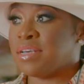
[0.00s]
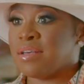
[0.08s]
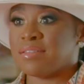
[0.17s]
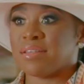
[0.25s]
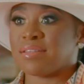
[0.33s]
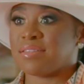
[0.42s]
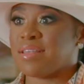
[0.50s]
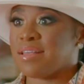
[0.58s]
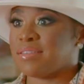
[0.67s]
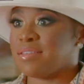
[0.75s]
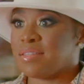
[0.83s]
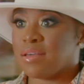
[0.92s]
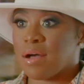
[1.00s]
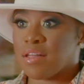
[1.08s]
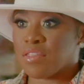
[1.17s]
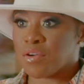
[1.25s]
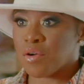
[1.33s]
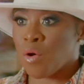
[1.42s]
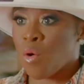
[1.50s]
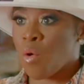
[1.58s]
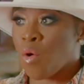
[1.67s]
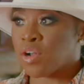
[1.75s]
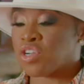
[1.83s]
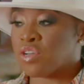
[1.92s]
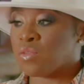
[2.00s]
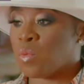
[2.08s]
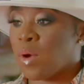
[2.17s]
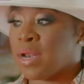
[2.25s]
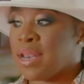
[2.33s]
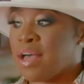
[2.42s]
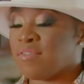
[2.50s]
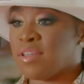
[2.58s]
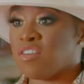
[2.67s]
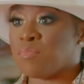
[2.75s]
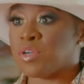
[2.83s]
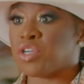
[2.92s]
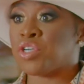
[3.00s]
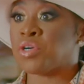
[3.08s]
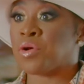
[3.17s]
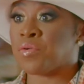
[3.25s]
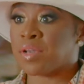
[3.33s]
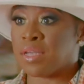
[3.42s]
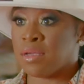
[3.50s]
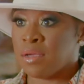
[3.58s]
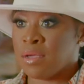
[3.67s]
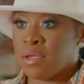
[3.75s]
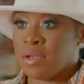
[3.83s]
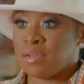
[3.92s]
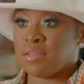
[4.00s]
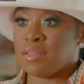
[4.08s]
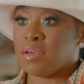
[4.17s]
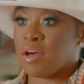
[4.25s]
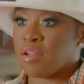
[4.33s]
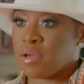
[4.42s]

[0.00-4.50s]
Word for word: success to the other, or just one level of maturity to the